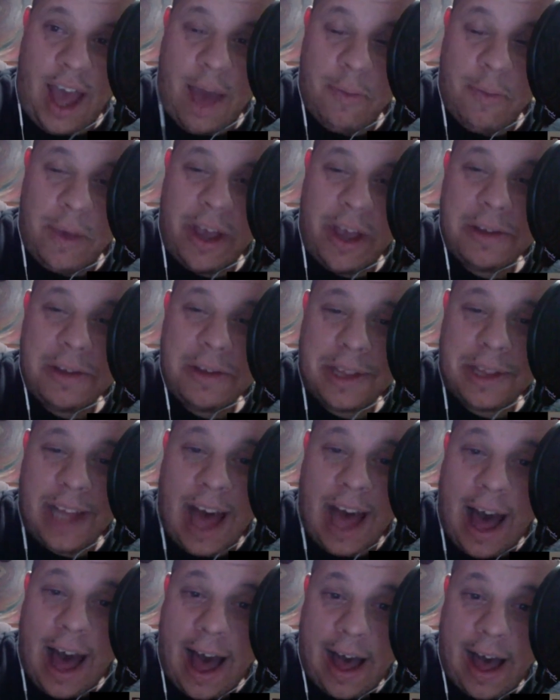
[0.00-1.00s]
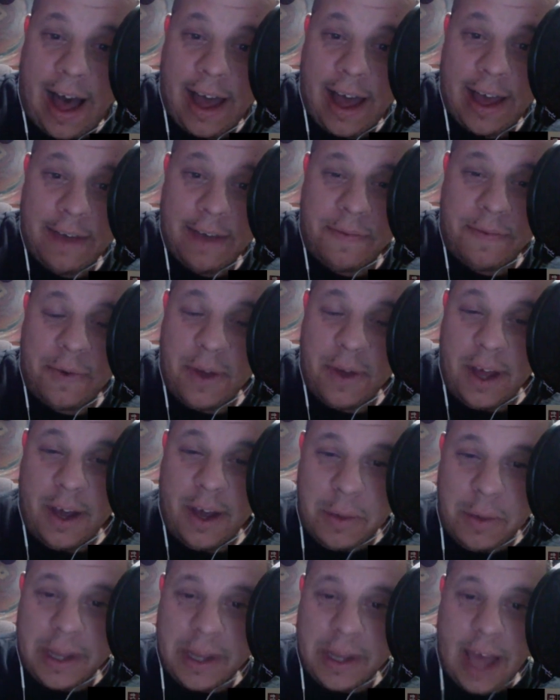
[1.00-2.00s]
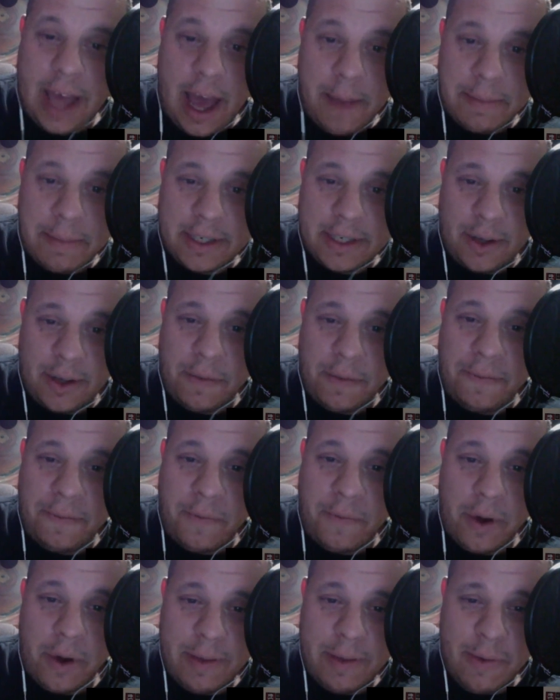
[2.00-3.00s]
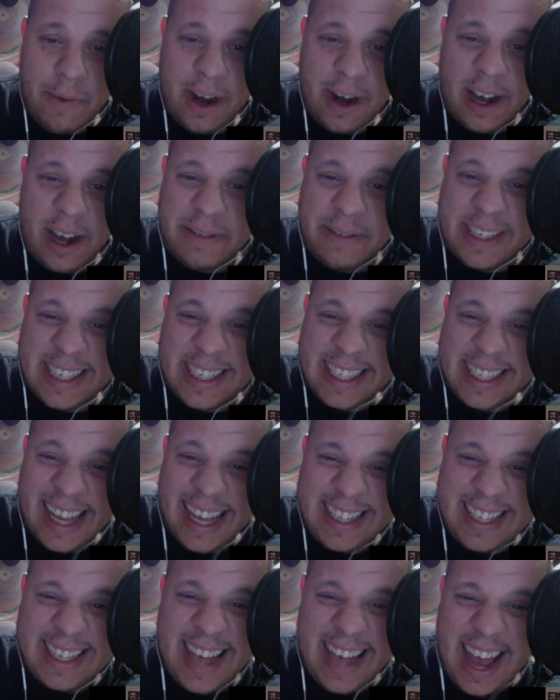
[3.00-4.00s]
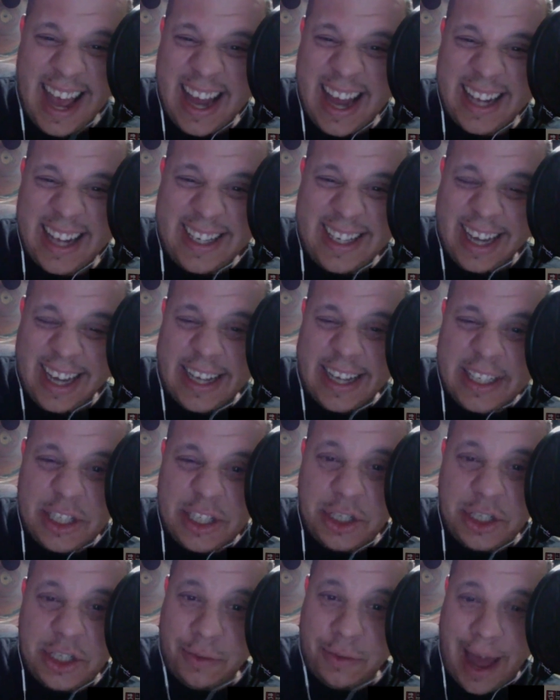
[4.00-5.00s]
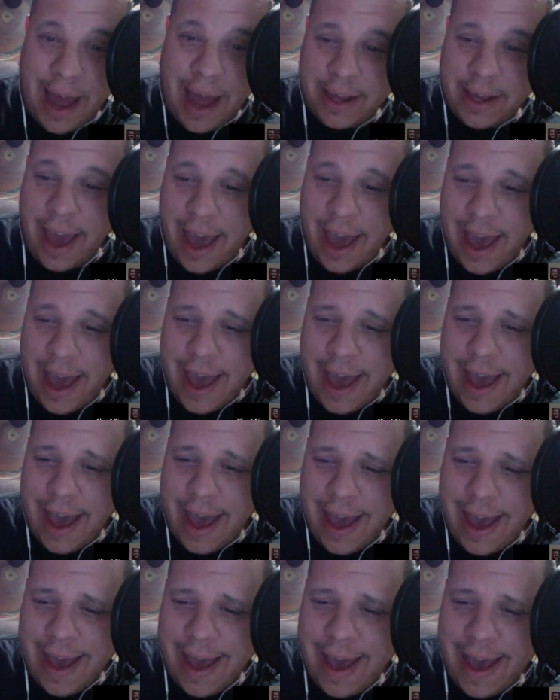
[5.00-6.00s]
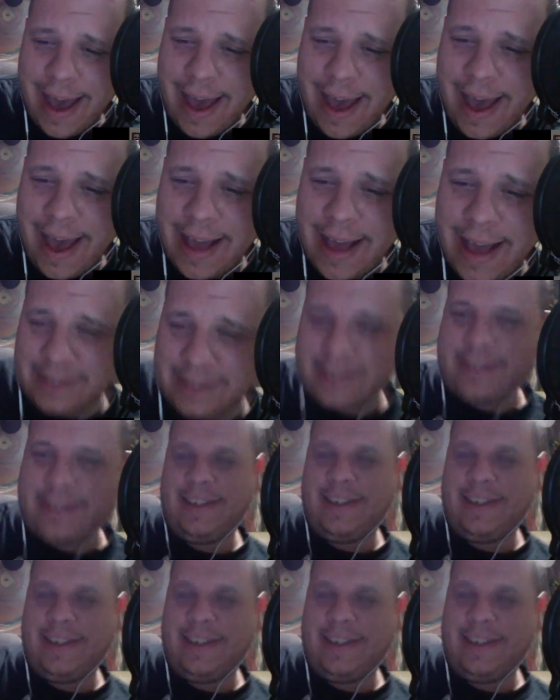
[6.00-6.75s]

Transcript: we are live with episode 41 of Slice and Dice Dreadcast.